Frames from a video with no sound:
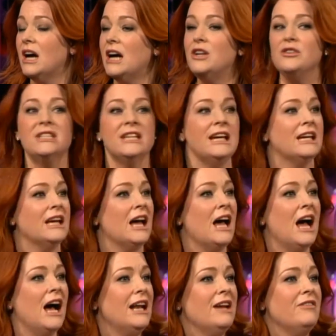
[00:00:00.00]
I
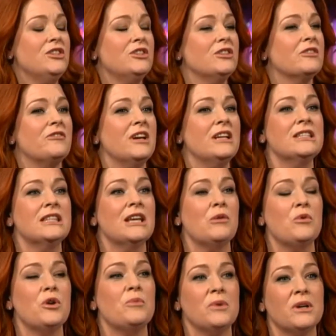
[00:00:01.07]
never took offence to
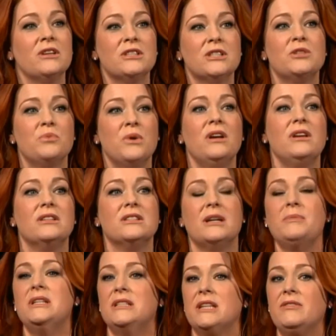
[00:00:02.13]
that word because it was.
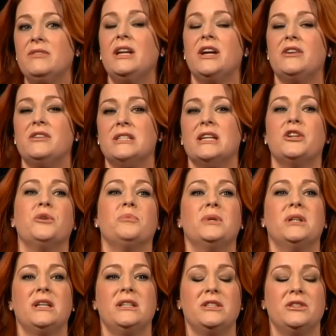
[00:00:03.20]
I mean, De Valera set it up in